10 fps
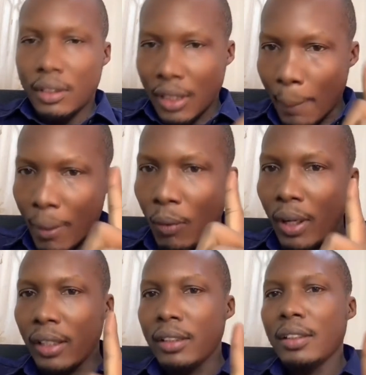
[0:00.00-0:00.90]
number
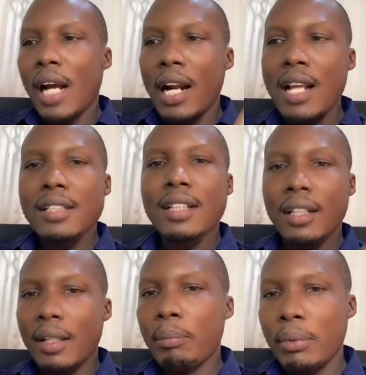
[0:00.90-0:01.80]
one,
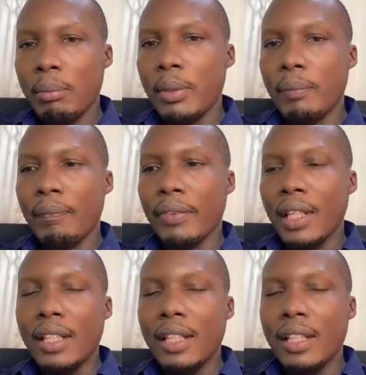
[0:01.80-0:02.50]
understand the problem.